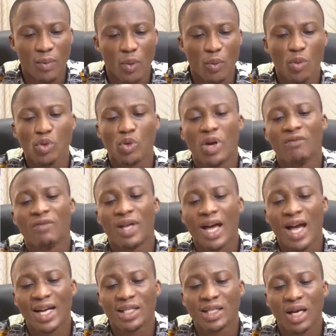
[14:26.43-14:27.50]
We also have
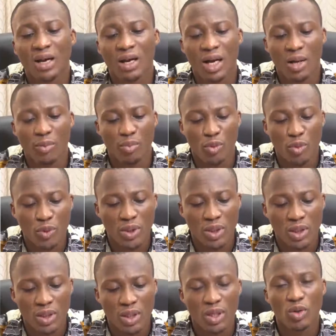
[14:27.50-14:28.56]
the Agile
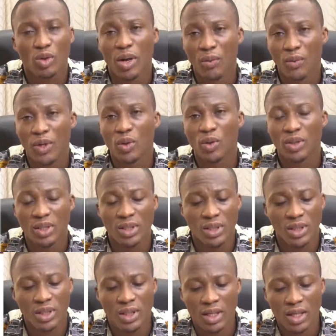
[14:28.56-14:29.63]
Approach. You can read on
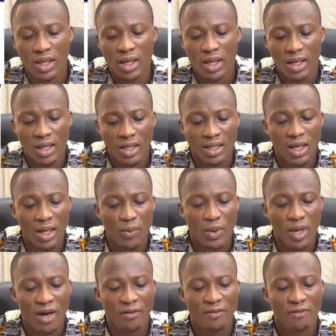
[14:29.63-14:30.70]
this later. We
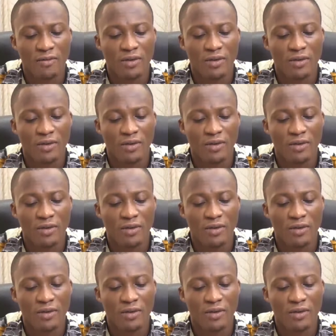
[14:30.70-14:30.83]
have,